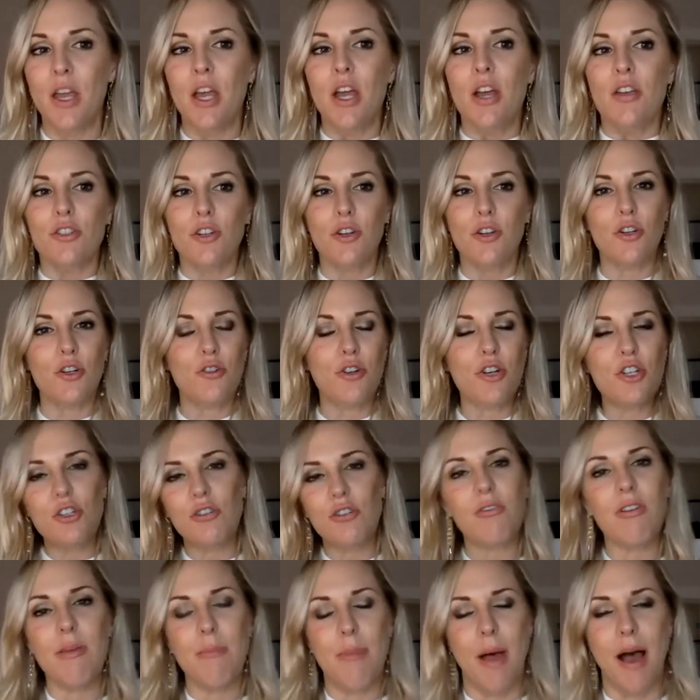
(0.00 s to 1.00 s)
So nutritional
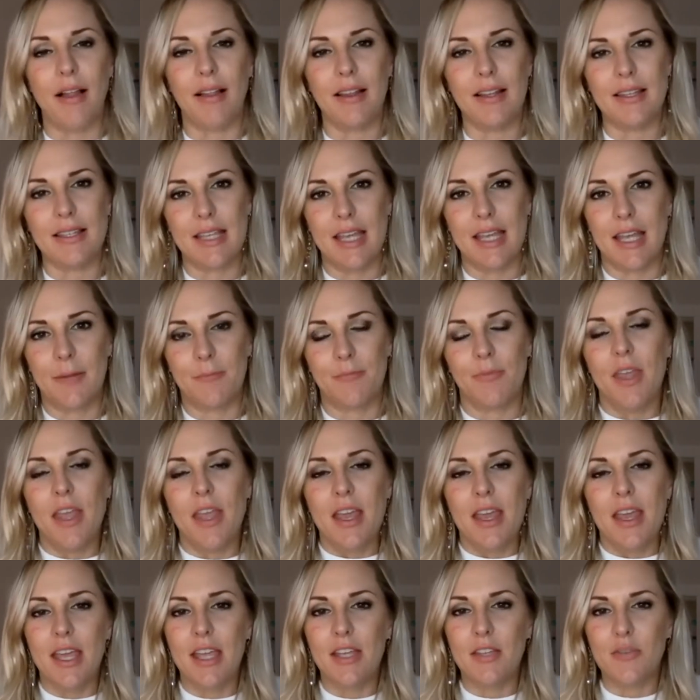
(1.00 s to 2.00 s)
rebalancing
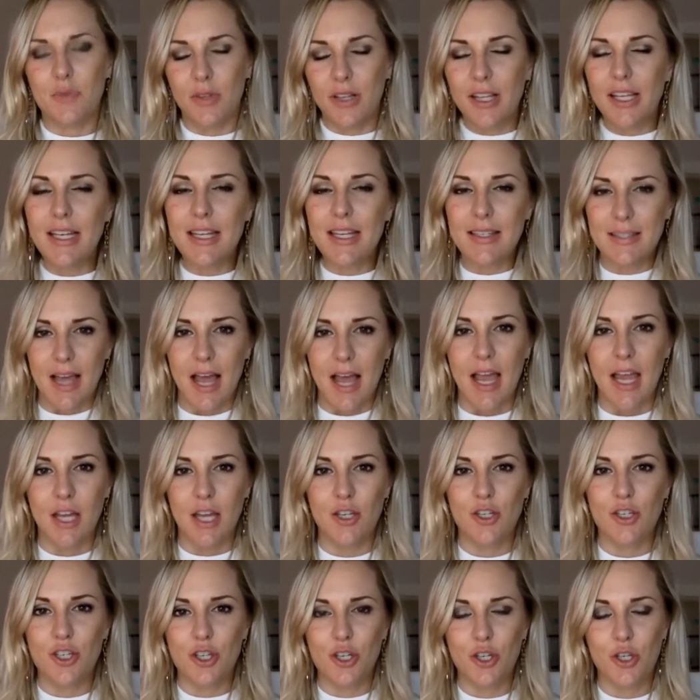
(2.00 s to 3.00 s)
is really
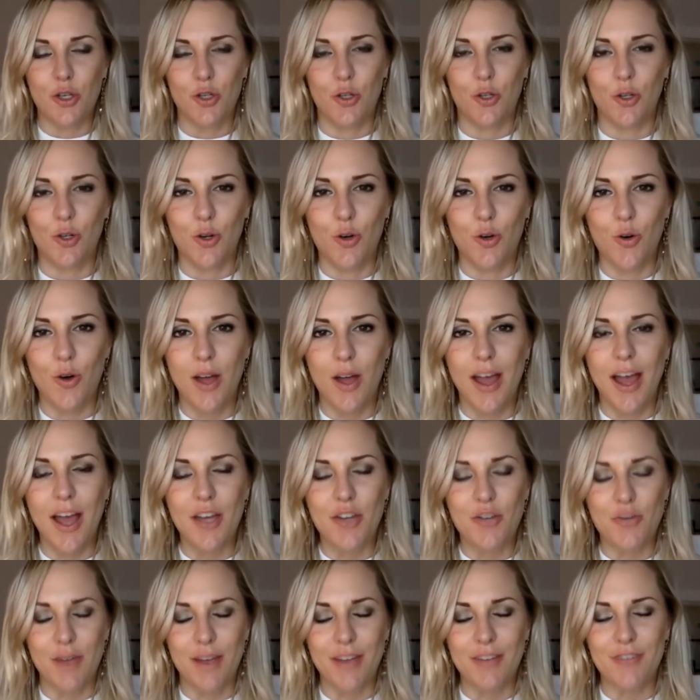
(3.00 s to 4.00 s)
designed to
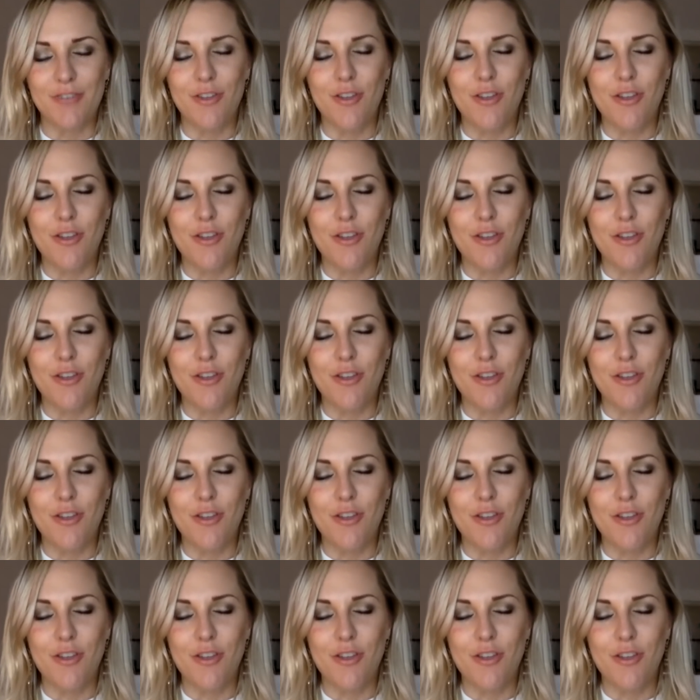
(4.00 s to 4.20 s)
address